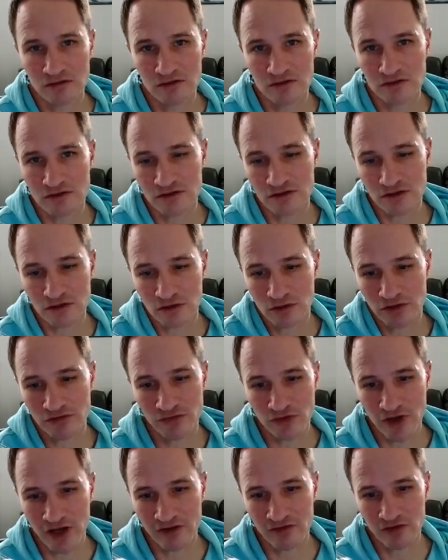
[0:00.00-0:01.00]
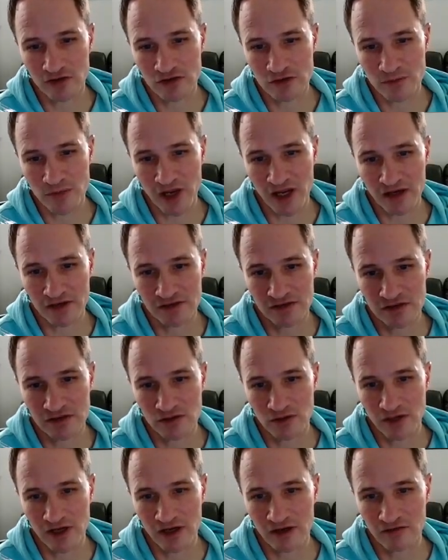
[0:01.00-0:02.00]
So if you have those packs, then
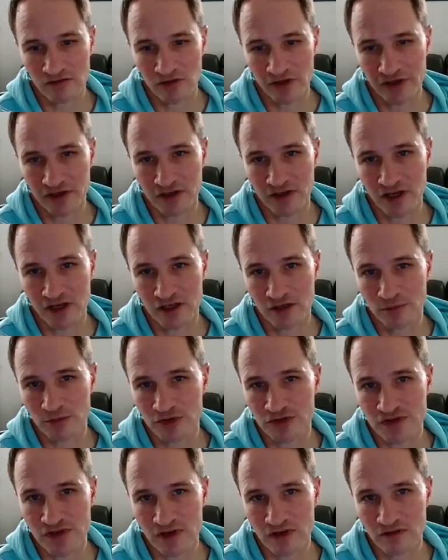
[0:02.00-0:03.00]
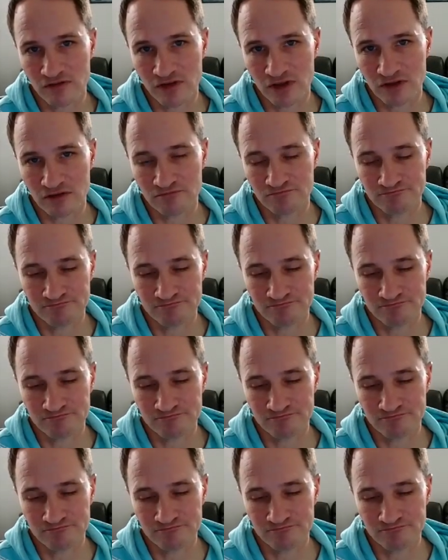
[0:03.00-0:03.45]
you have like 90% of it.